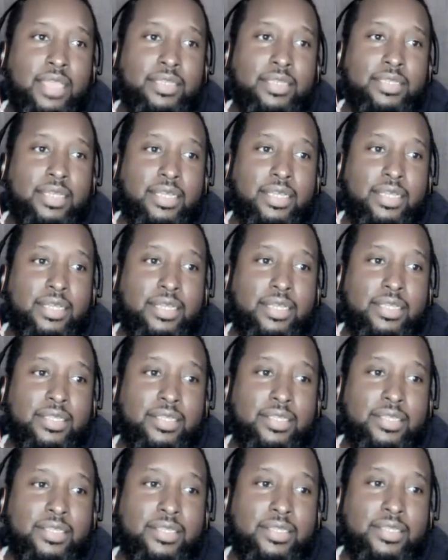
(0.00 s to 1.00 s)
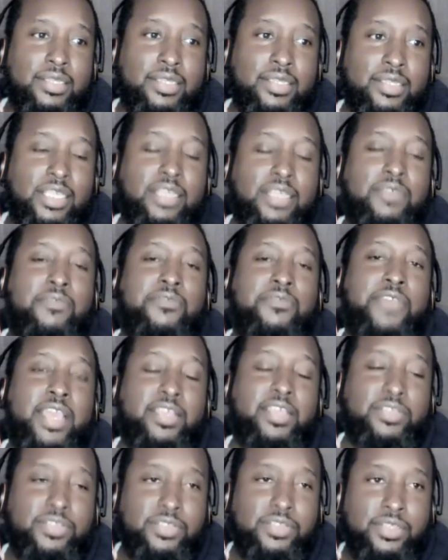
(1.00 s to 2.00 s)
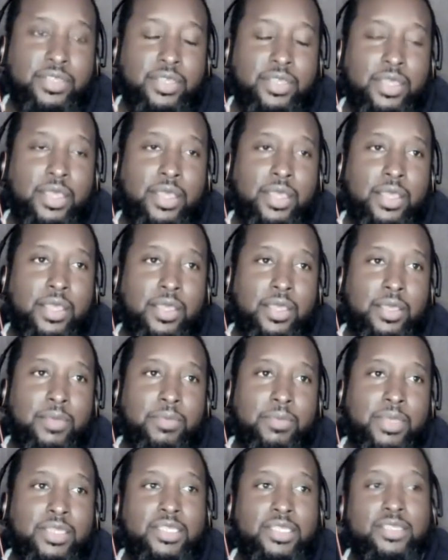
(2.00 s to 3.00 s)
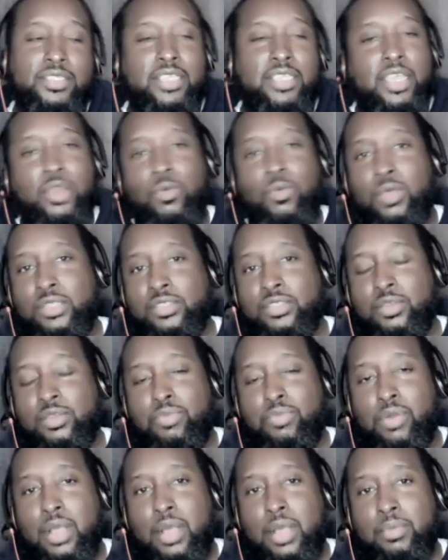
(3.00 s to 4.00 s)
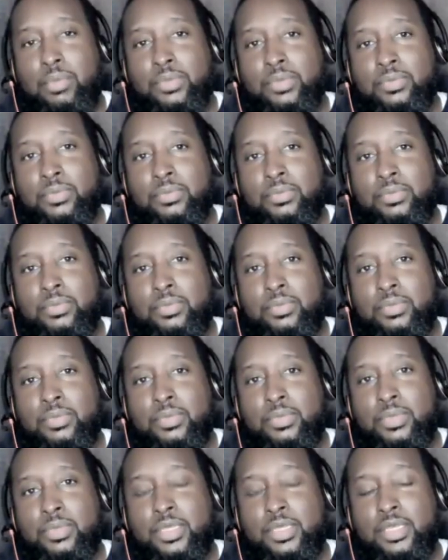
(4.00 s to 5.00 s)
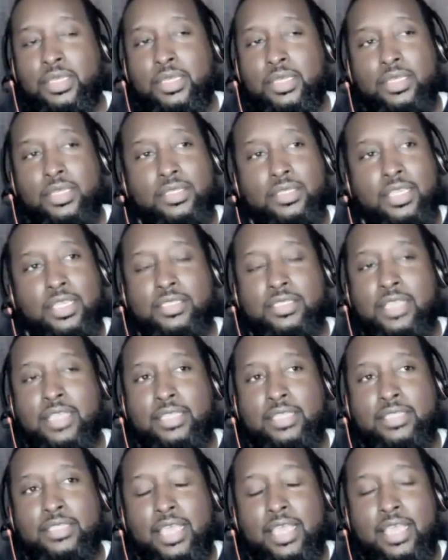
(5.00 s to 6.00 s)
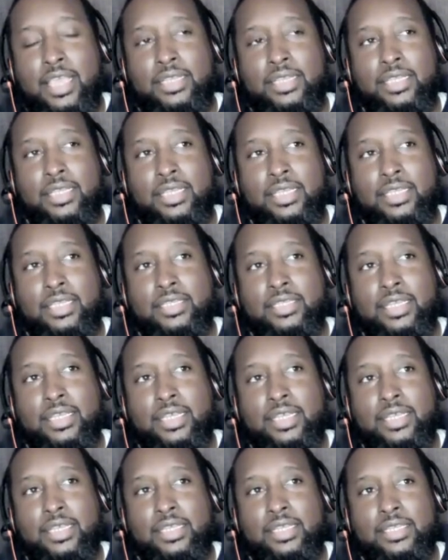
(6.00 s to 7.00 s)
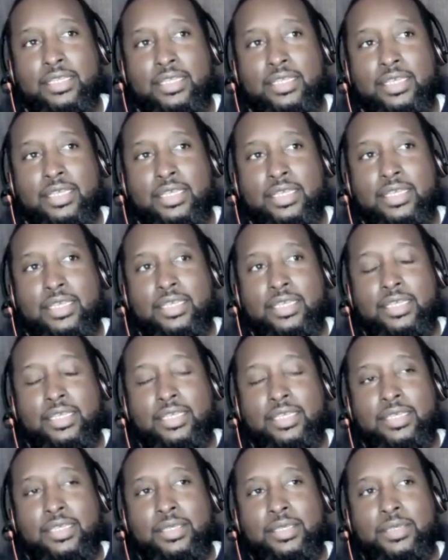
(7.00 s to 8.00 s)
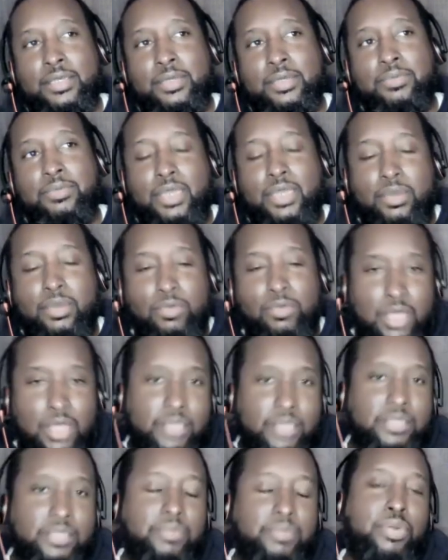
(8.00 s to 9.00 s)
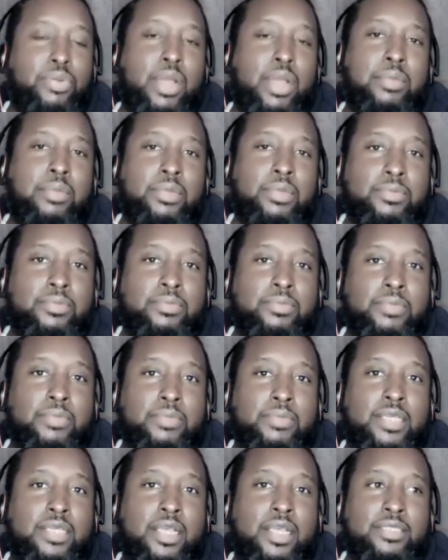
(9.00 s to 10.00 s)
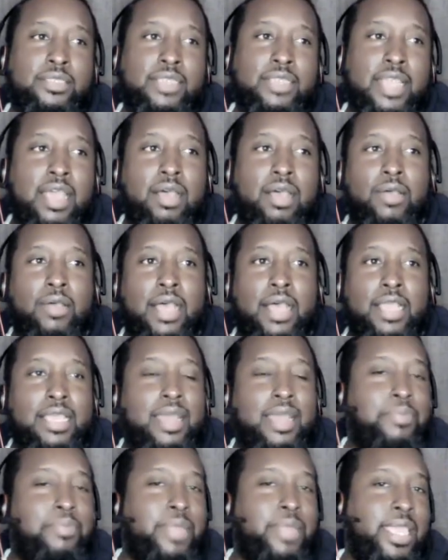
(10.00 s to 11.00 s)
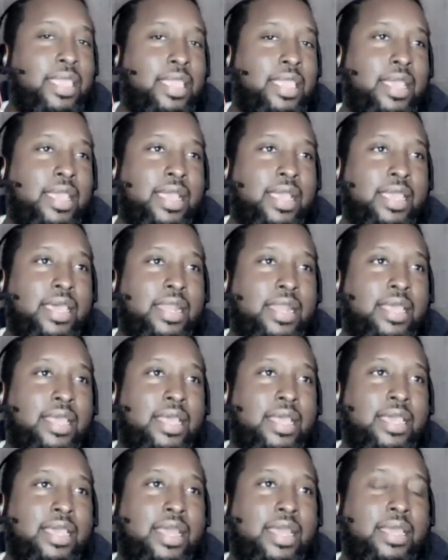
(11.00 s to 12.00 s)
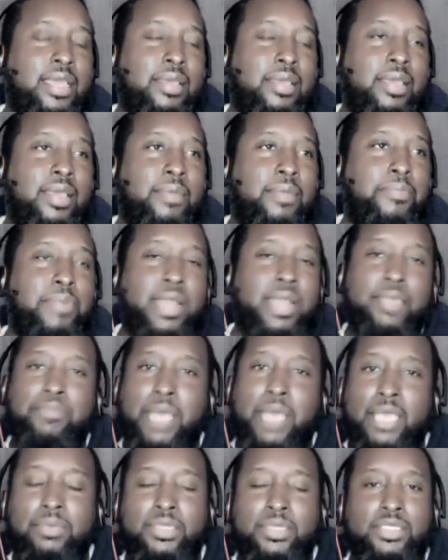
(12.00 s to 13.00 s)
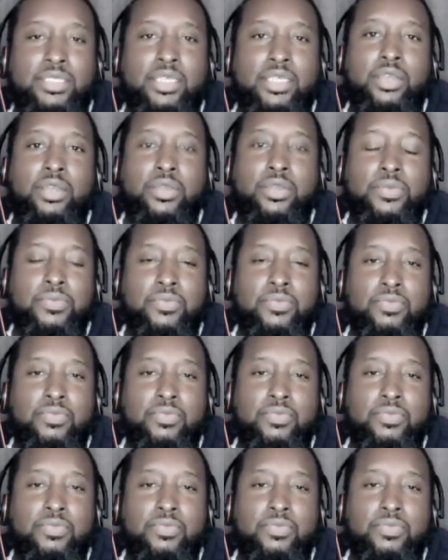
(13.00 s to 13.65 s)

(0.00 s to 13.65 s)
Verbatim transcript: And uh, she confessed, but she said it wasn't a problem and, and things like that. And uh, but it was a problem because now I gotta play. I gotta I gotta play babysitter.